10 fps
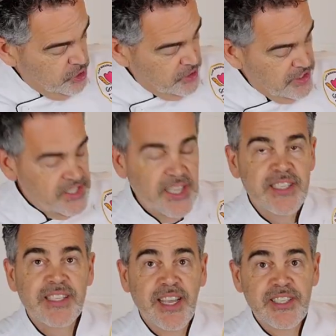you can see
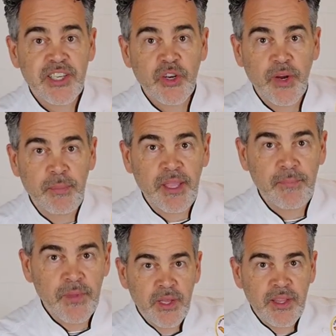it's nice and creamy
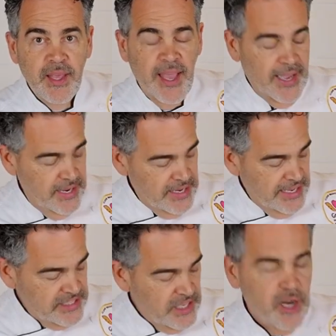and
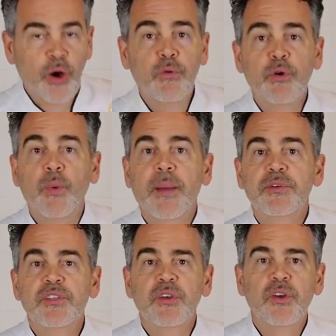it's not over whipped.
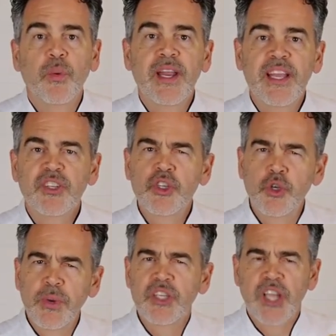So you don't want to get too
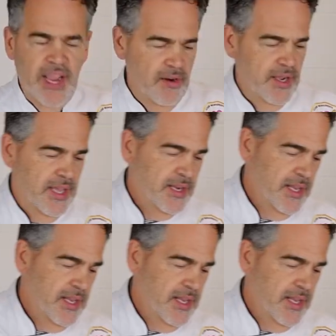much air in it.